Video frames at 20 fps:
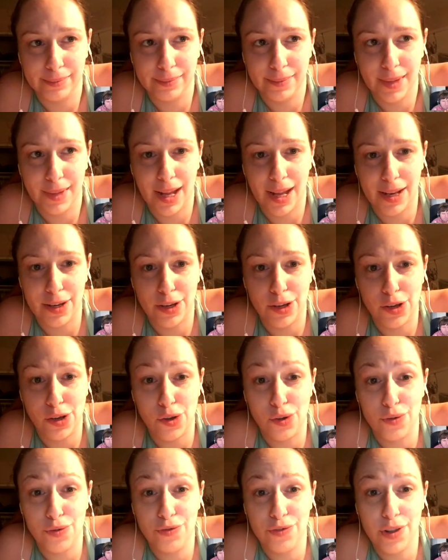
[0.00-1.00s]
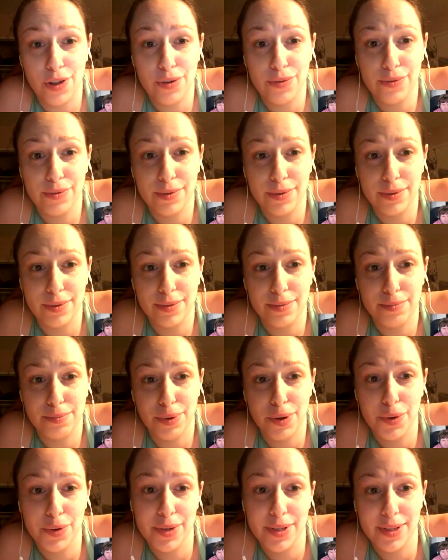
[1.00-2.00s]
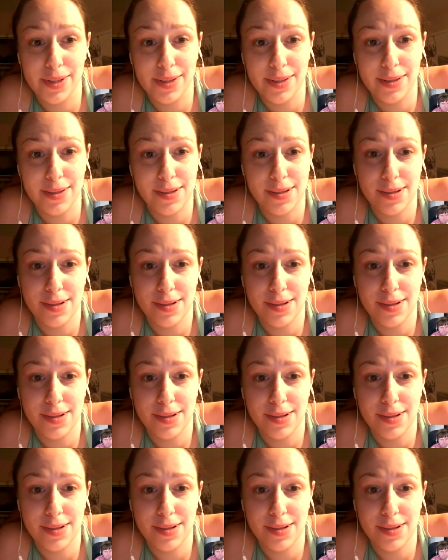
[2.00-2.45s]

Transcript: Can you float, Prudence?